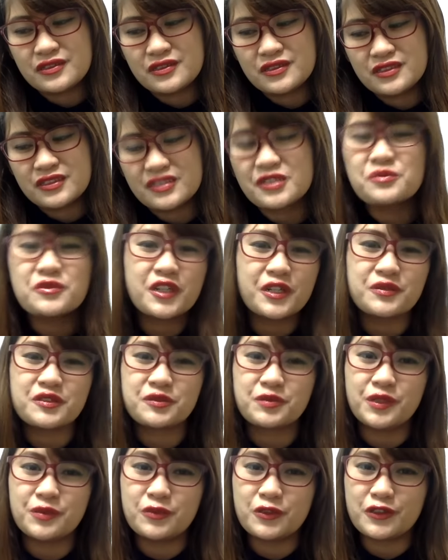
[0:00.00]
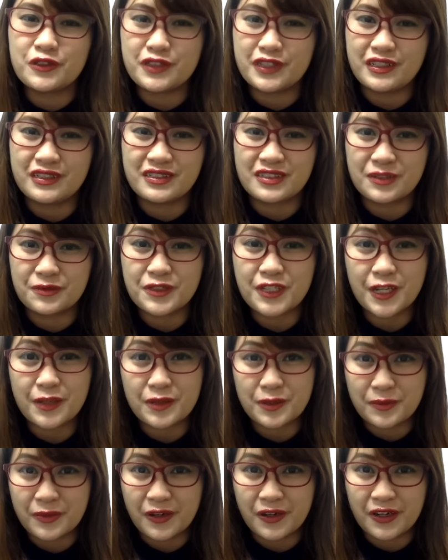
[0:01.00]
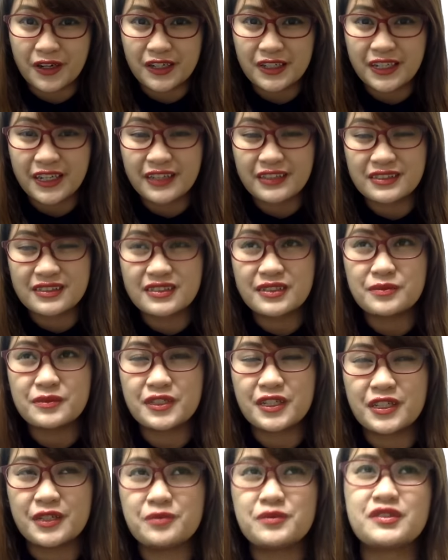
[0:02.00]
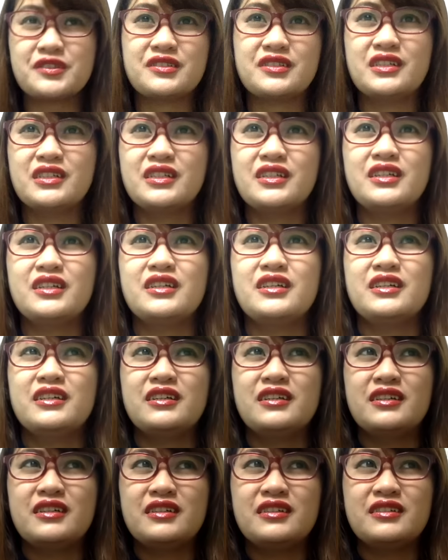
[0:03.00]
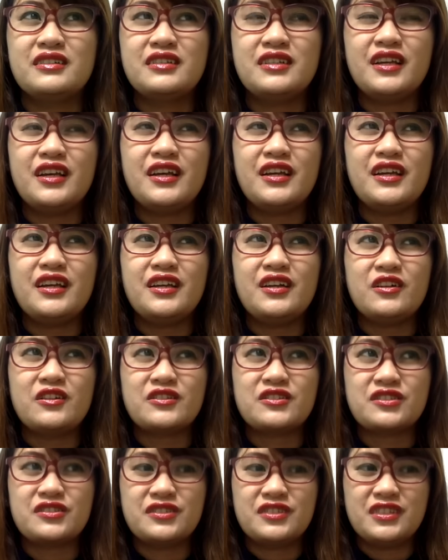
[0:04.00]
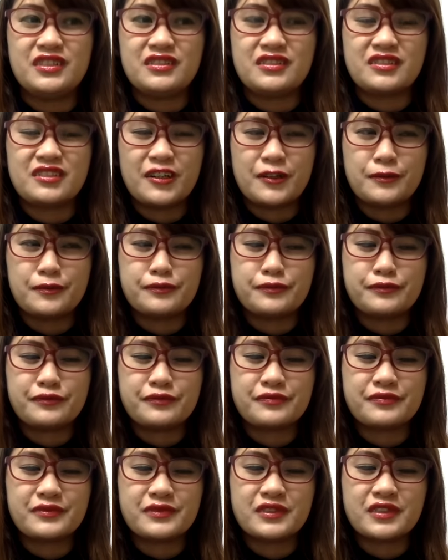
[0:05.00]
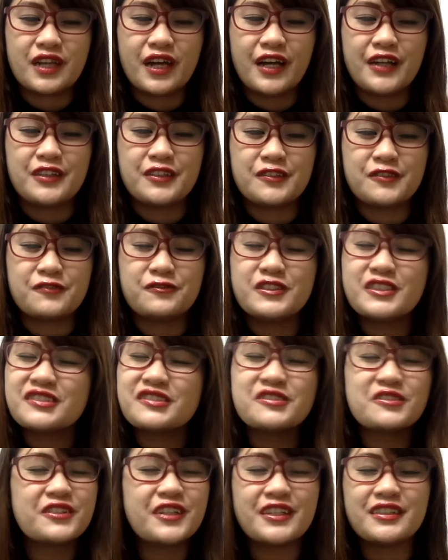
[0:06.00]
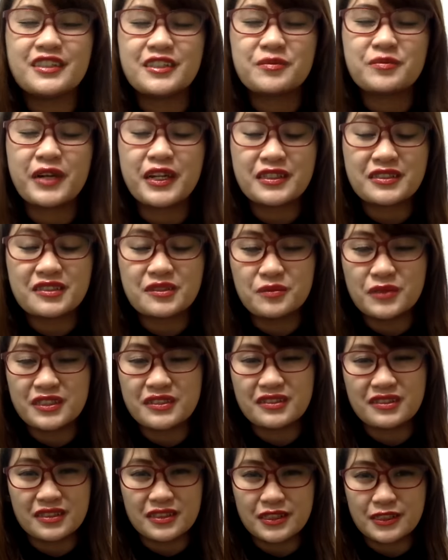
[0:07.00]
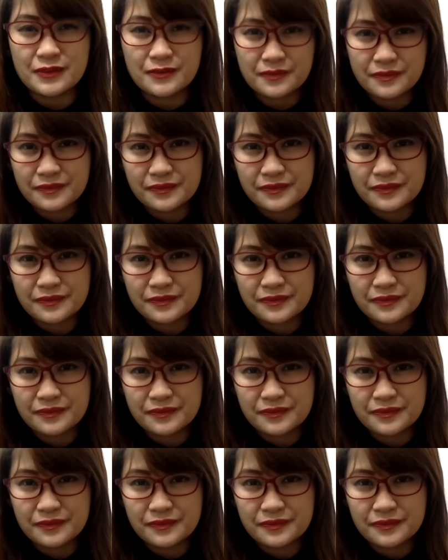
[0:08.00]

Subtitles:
sometimes people need some time apart, and sometimes they also need some kind of just to get their minds busy.